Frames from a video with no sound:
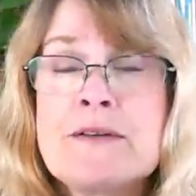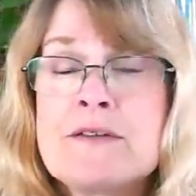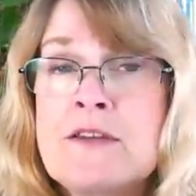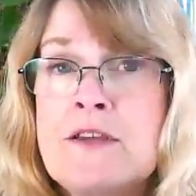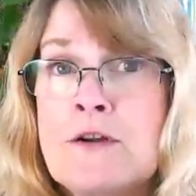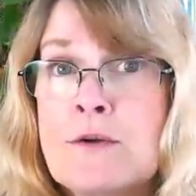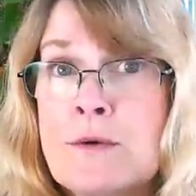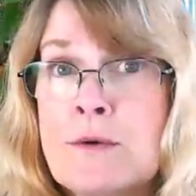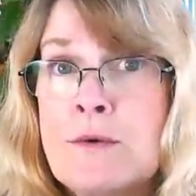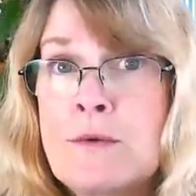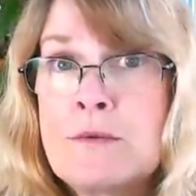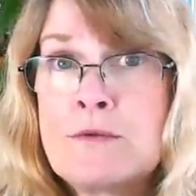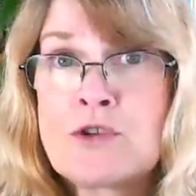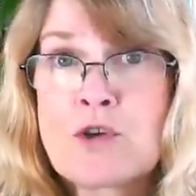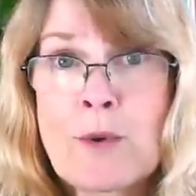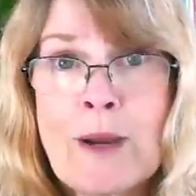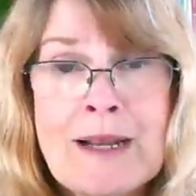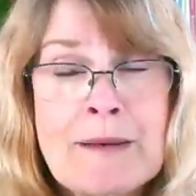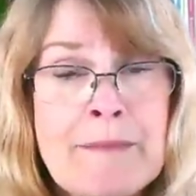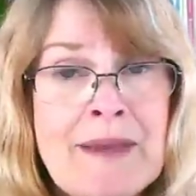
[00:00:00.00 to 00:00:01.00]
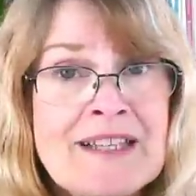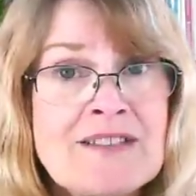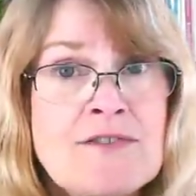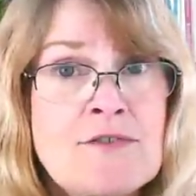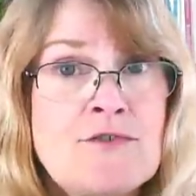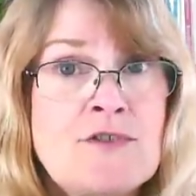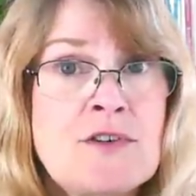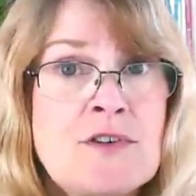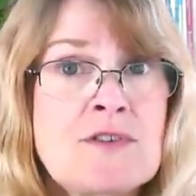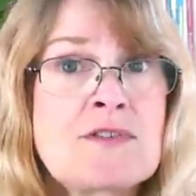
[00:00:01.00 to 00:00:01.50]
you know, direct
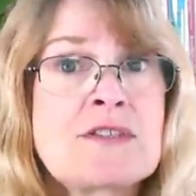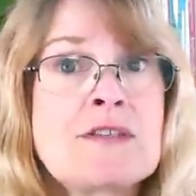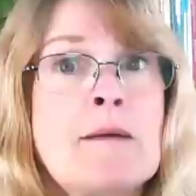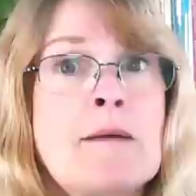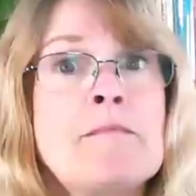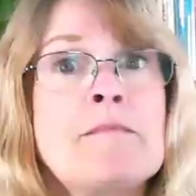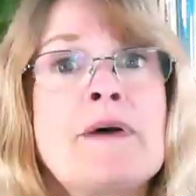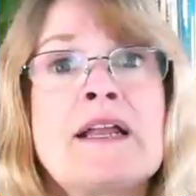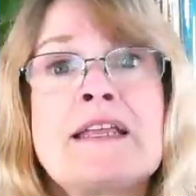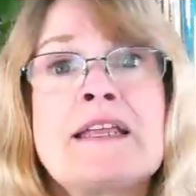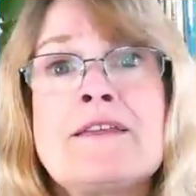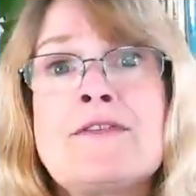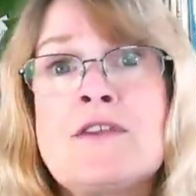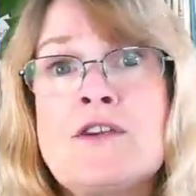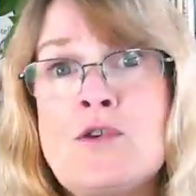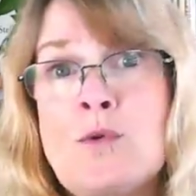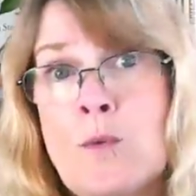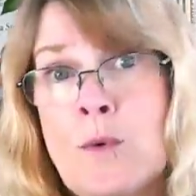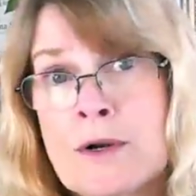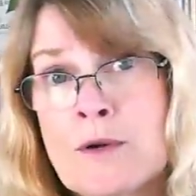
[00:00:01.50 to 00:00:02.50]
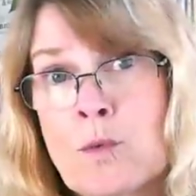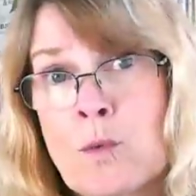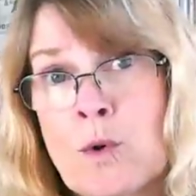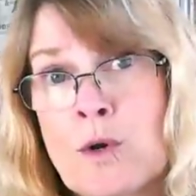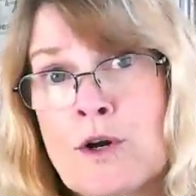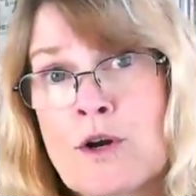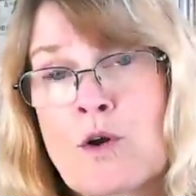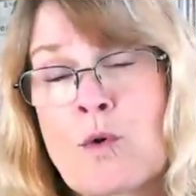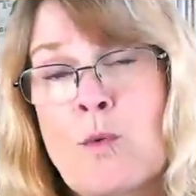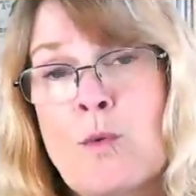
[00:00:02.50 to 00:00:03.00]
messaging somebody that you want to
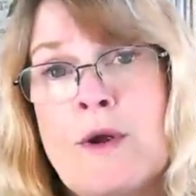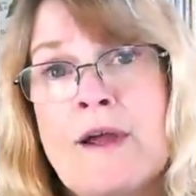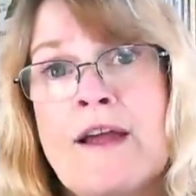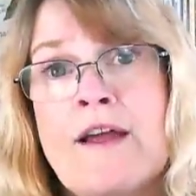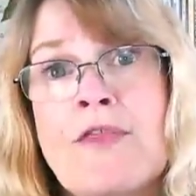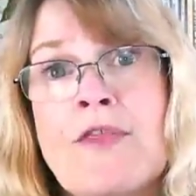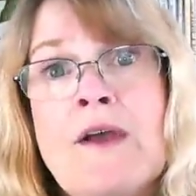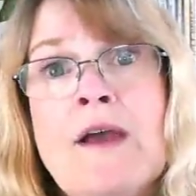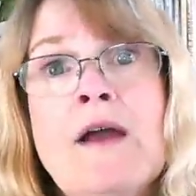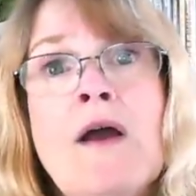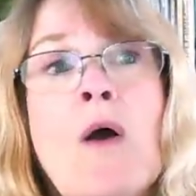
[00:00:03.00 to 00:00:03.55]
work with,